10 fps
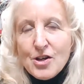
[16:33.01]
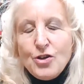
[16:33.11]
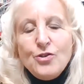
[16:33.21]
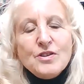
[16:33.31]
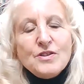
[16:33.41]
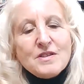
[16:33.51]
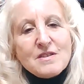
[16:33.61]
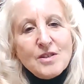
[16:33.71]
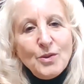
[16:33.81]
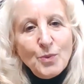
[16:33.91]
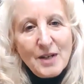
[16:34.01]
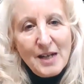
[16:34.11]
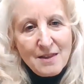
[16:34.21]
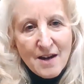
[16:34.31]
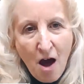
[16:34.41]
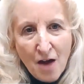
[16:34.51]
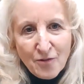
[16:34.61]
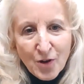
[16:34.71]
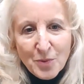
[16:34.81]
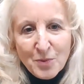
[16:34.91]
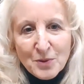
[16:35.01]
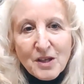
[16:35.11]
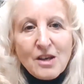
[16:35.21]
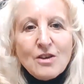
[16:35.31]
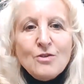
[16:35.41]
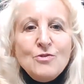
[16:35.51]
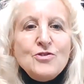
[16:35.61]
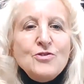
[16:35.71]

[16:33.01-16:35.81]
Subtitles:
you could still read the nonverbal cues.